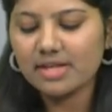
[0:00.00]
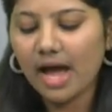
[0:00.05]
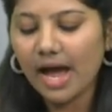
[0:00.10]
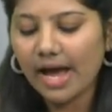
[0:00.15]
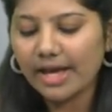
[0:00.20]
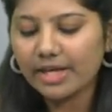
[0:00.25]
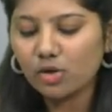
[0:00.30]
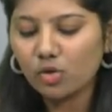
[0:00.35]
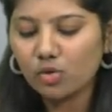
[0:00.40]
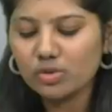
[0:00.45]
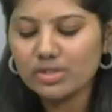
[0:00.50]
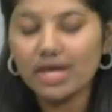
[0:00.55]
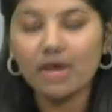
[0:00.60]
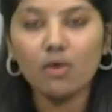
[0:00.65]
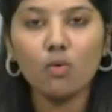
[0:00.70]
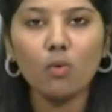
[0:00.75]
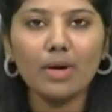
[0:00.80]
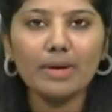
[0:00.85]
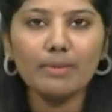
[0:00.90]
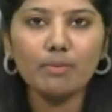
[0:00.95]
High Courts have
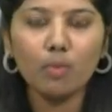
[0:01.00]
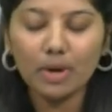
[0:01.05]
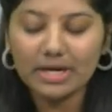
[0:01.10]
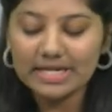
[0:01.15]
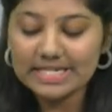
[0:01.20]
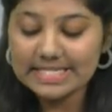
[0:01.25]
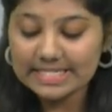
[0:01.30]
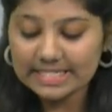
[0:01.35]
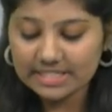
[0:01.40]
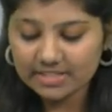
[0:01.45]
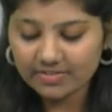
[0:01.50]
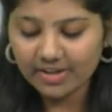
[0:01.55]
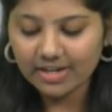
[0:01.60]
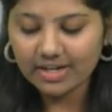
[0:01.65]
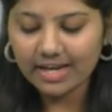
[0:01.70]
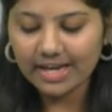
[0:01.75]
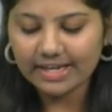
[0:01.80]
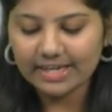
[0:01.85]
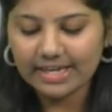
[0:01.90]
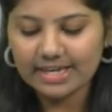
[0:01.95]
1.65
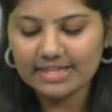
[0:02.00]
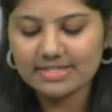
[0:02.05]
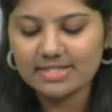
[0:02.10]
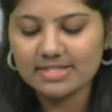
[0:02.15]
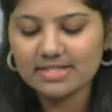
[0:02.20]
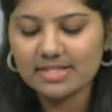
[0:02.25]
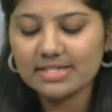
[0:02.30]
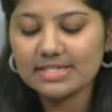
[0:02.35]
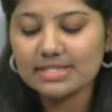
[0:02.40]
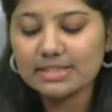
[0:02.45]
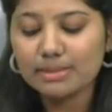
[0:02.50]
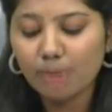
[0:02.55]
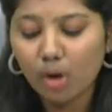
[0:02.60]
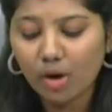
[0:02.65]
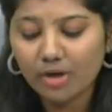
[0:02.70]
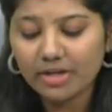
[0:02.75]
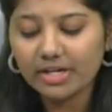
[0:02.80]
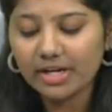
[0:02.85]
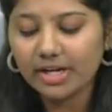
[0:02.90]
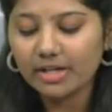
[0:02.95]
lakh cases and
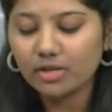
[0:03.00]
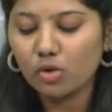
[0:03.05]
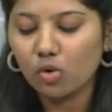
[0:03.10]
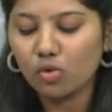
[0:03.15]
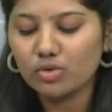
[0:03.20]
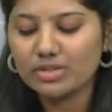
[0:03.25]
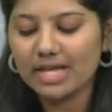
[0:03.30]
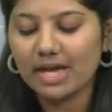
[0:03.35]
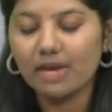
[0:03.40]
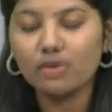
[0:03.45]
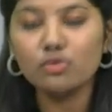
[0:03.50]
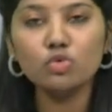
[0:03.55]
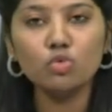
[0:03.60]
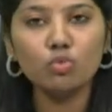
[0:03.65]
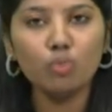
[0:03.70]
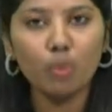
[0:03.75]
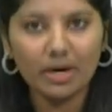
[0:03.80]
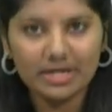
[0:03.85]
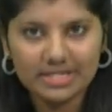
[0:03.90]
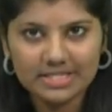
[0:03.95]
subordinate courts have
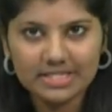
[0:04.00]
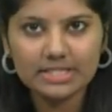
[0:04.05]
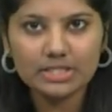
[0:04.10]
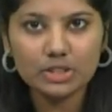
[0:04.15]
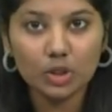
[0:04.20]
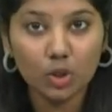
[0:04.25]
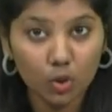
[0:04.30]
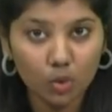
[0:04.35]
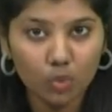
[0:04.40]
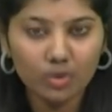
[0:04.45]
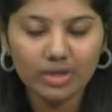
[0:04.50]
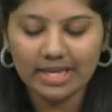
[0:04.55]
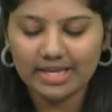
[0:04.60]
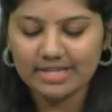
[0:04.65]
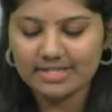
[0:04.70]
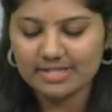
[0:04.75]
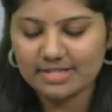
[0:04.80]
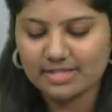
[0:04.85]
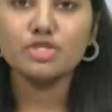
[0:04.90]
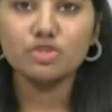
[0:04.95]
2.6 crore
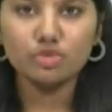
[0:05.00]
cases.